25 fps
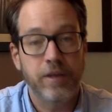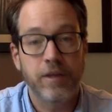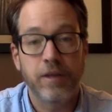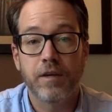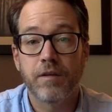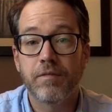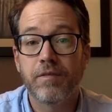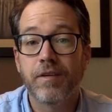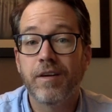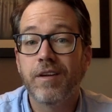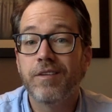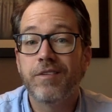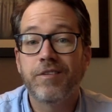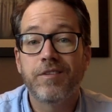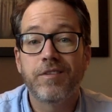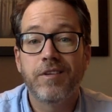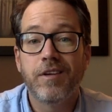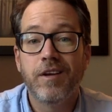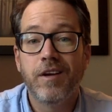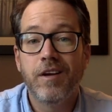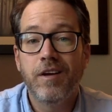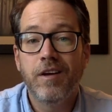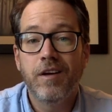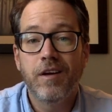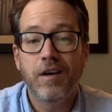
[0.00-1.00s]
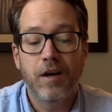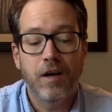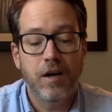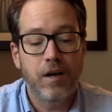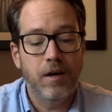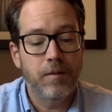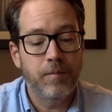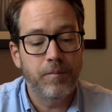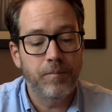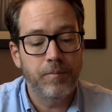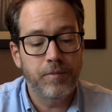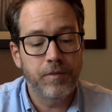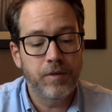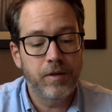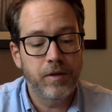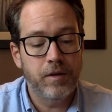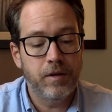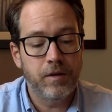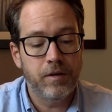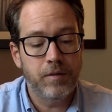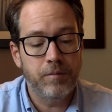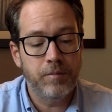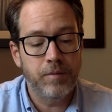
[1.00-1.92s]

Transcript: The events um, can